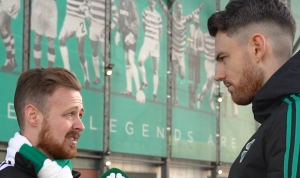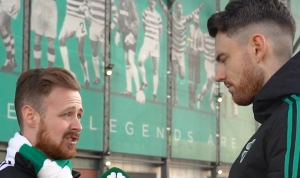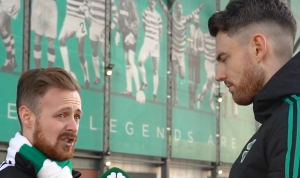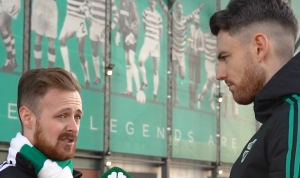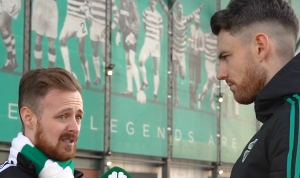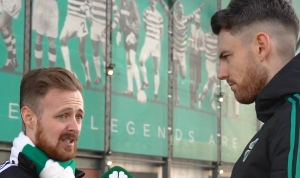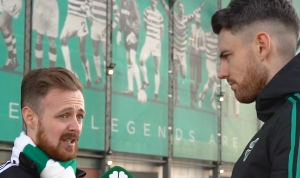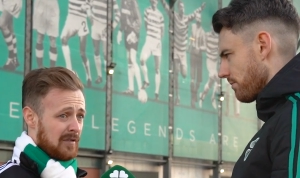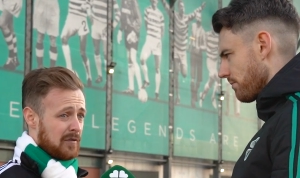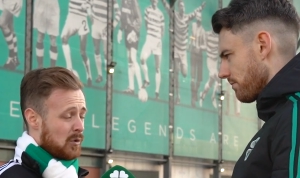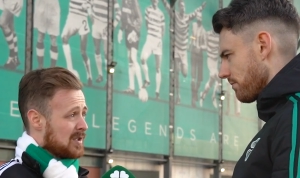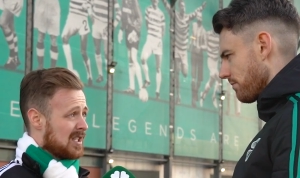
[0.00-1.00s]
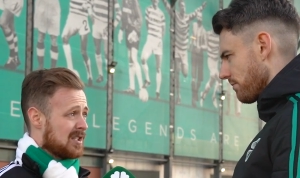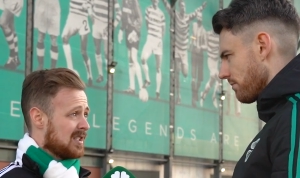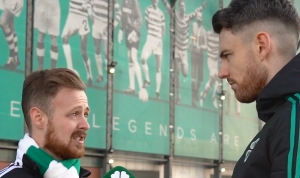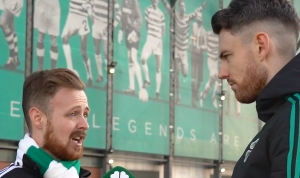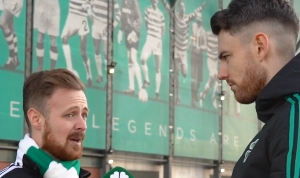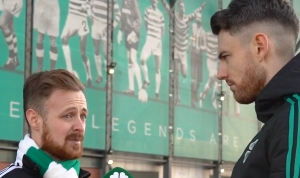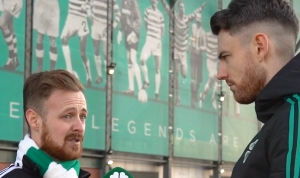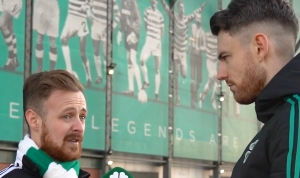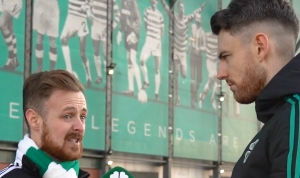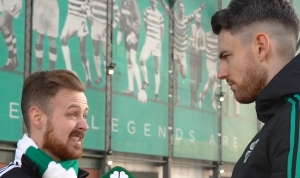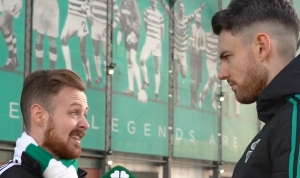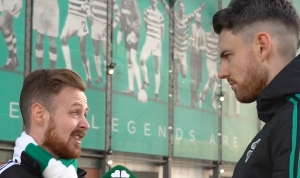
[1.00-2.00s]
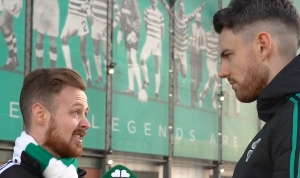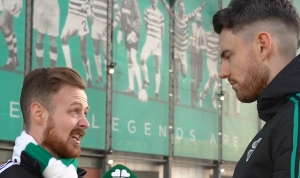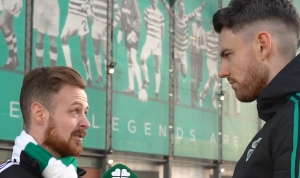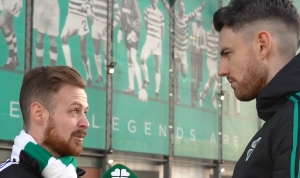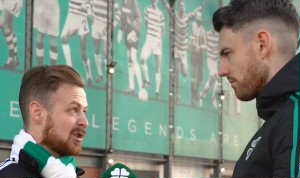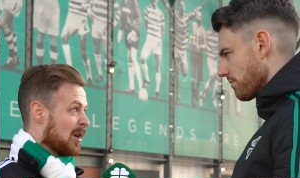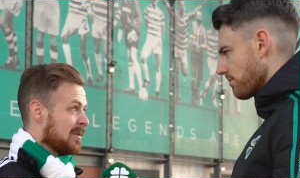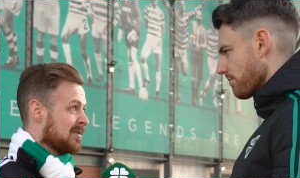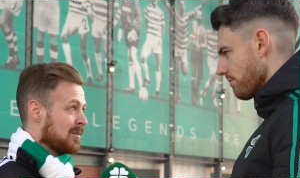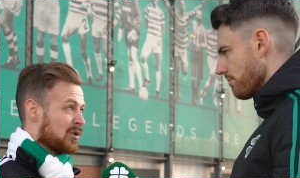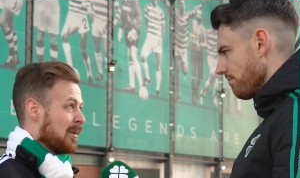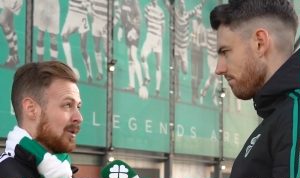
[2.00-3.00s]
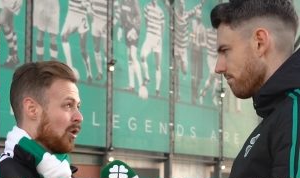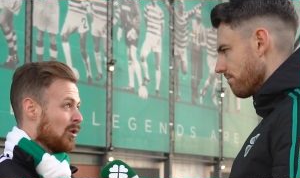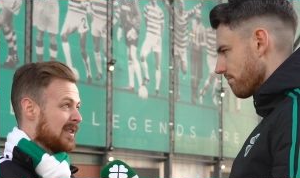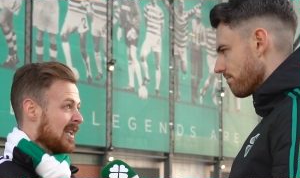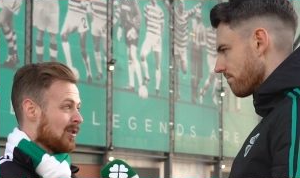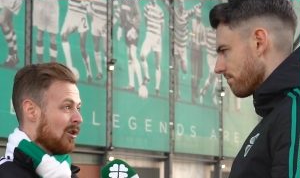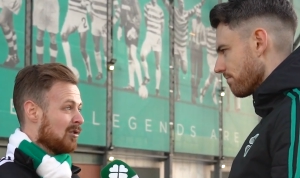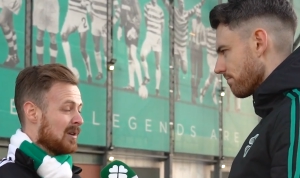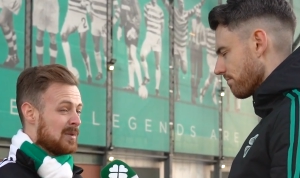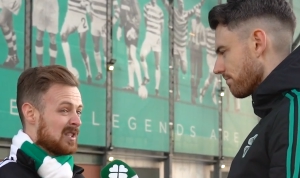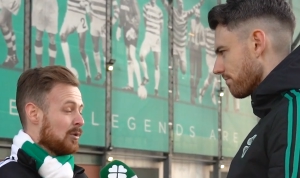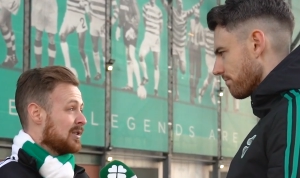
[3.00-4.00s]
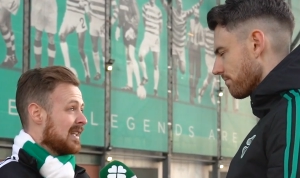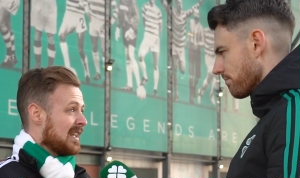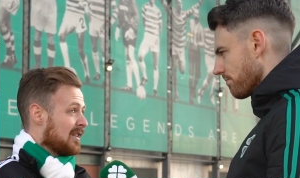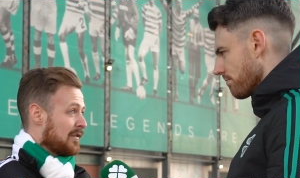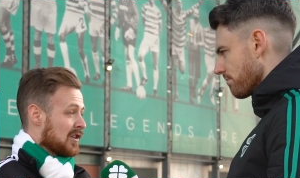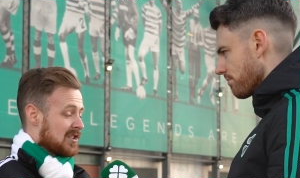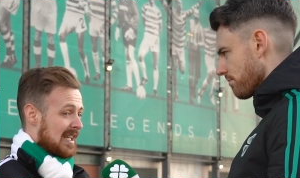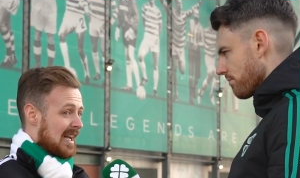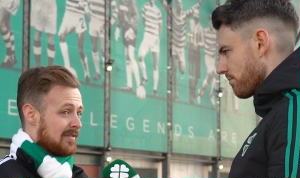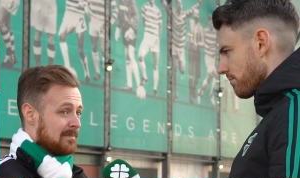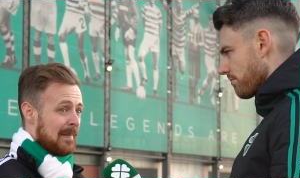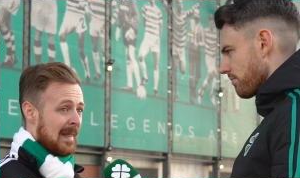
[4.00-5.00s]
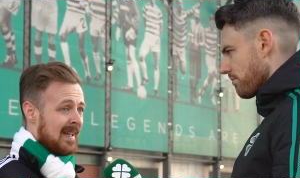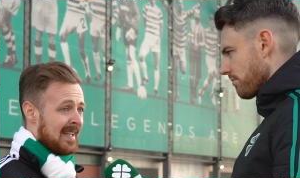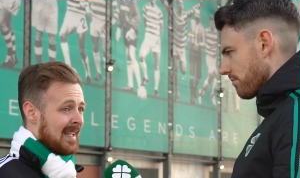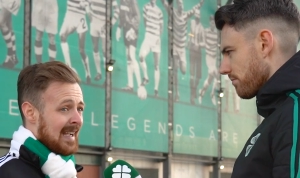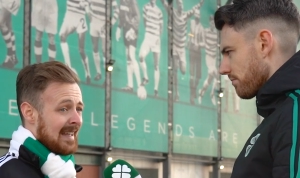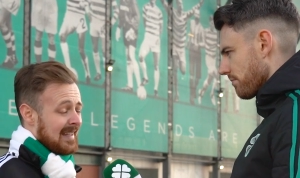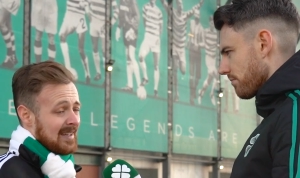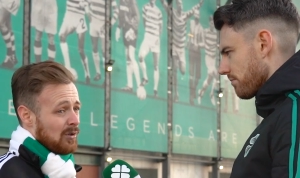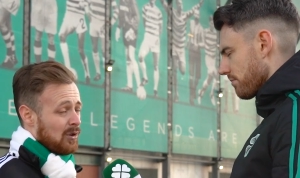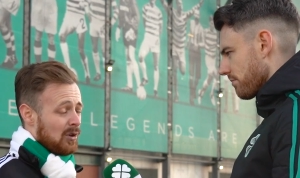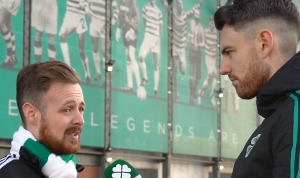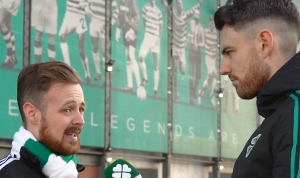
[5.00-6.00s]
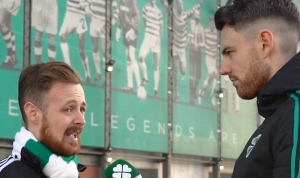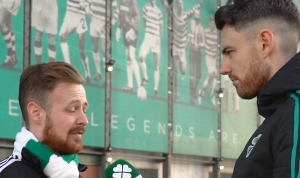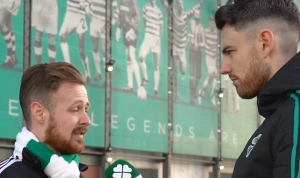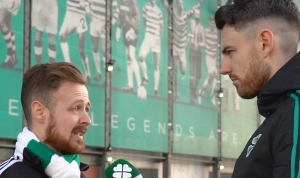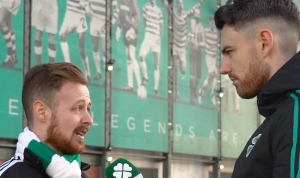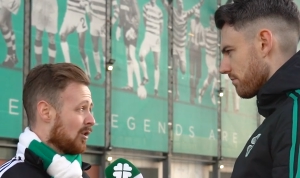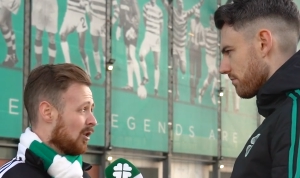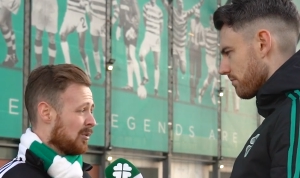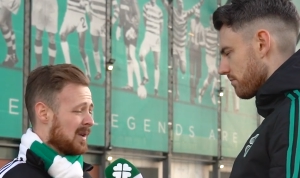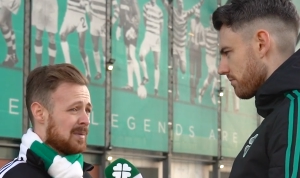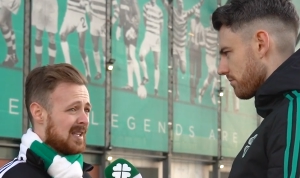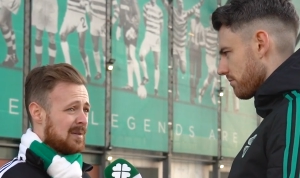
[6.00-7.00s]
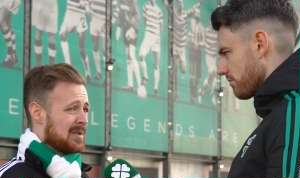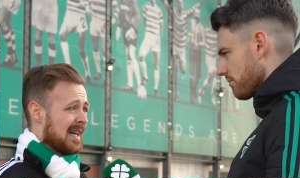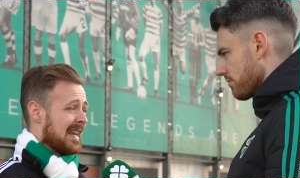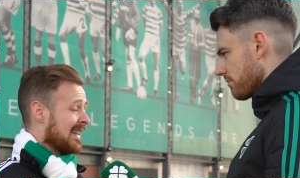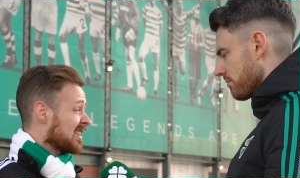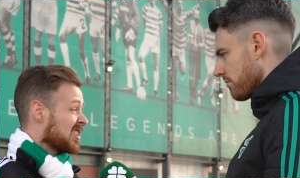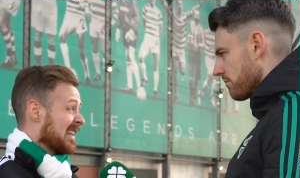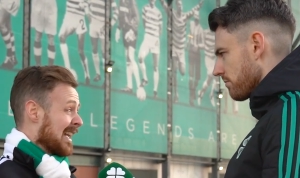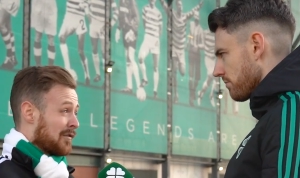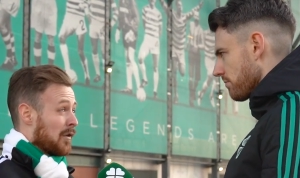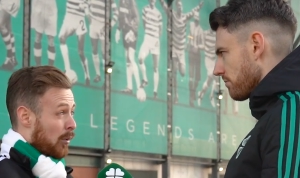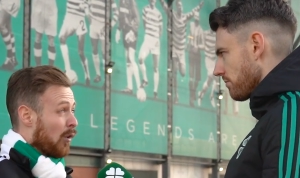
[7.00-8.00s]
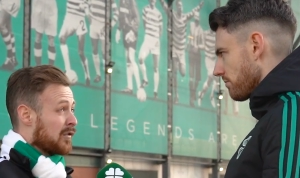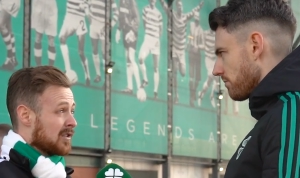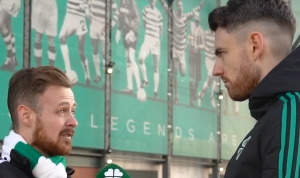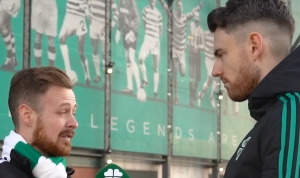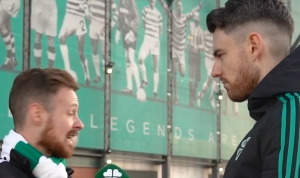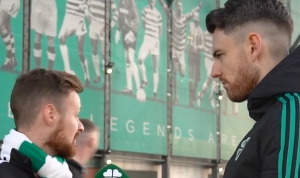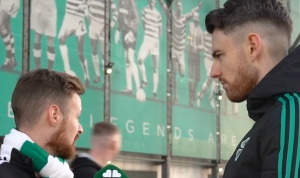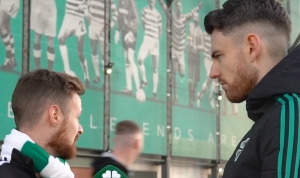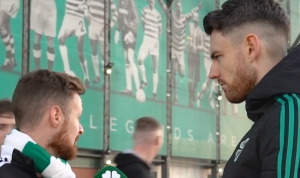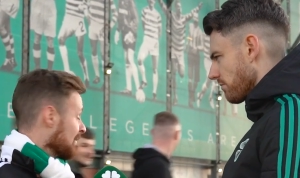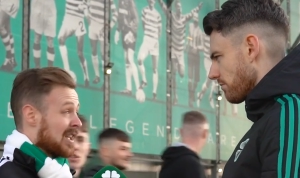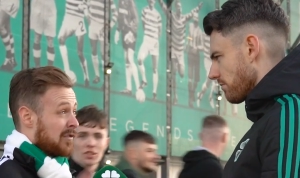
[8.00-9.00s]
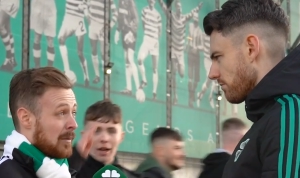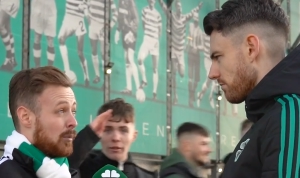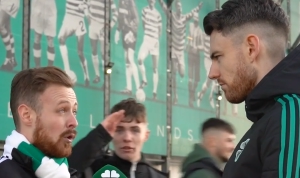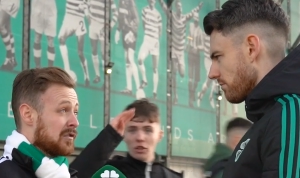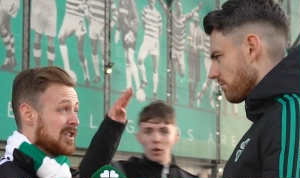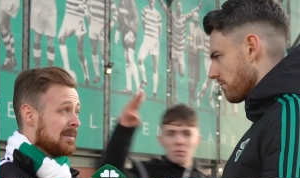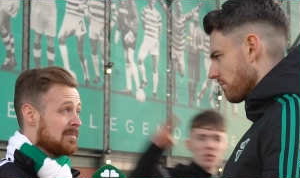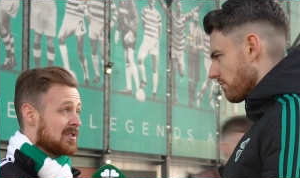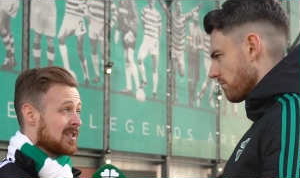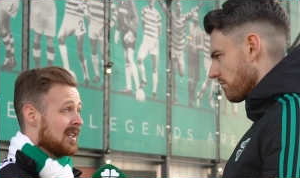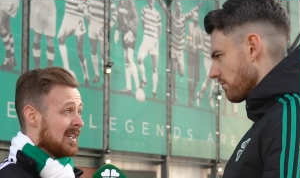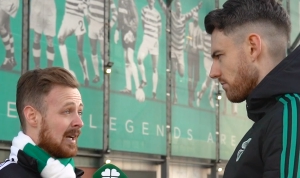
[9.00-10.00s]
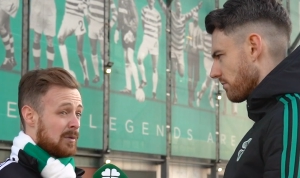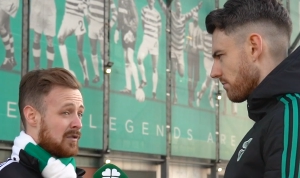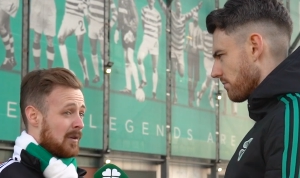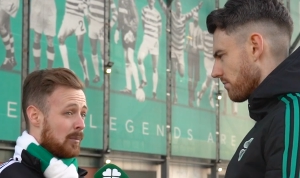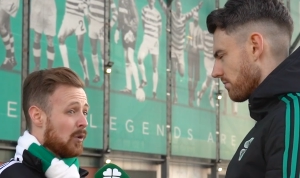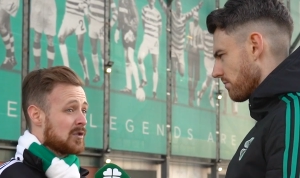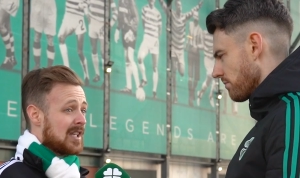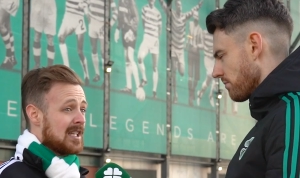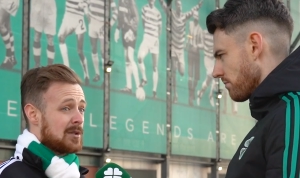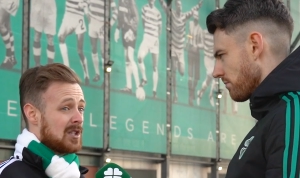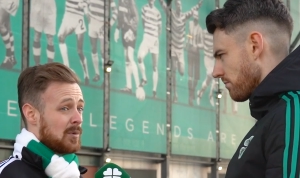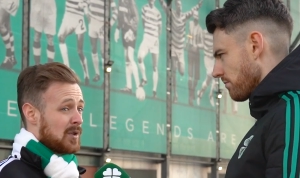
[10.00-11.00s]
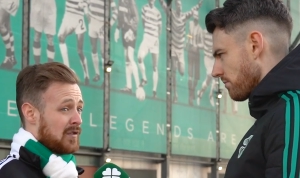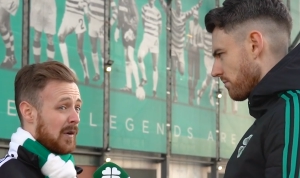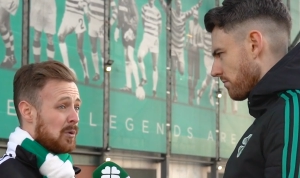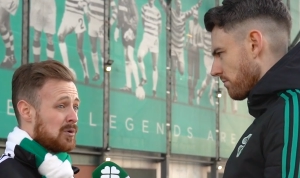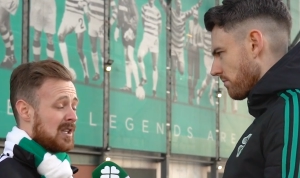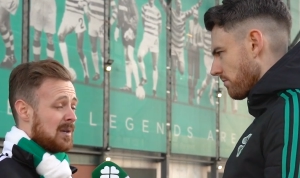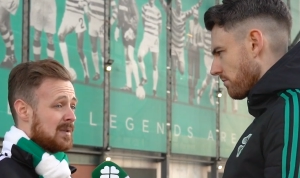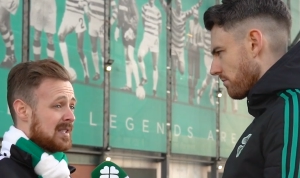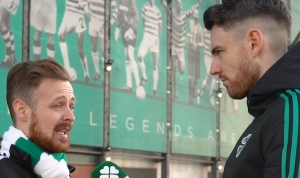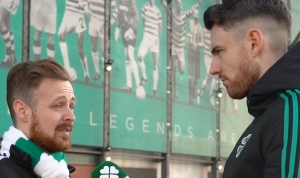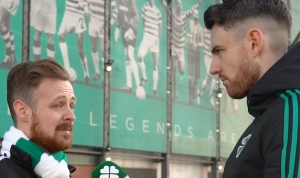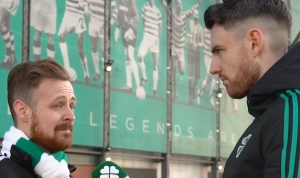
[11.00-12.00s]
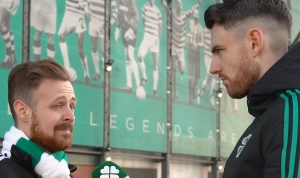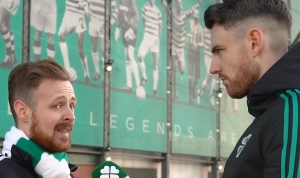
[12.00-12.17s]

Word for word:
Speaker 1: He just he throws his, his arms and fists. And that red card was coming. It was coming all day long. He was allowed to do it in the first half. And, And then on the referee and all, he was, he was horrendous, and that's for both. That's that's for both teams. It was for both sides, because there was fouls that he was given